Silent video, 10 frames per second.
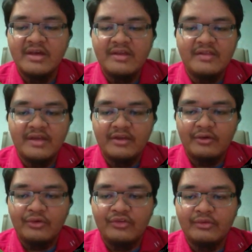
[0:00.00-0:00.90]
They can
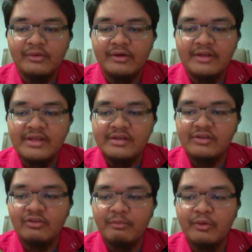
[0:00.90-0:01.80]
also lead
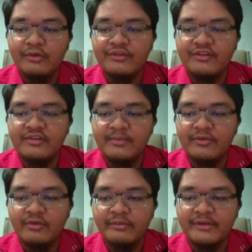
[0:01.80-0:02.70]
to poor system
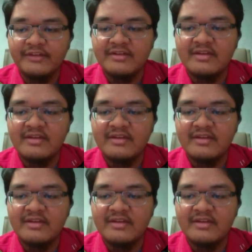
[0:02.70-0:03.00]
performance,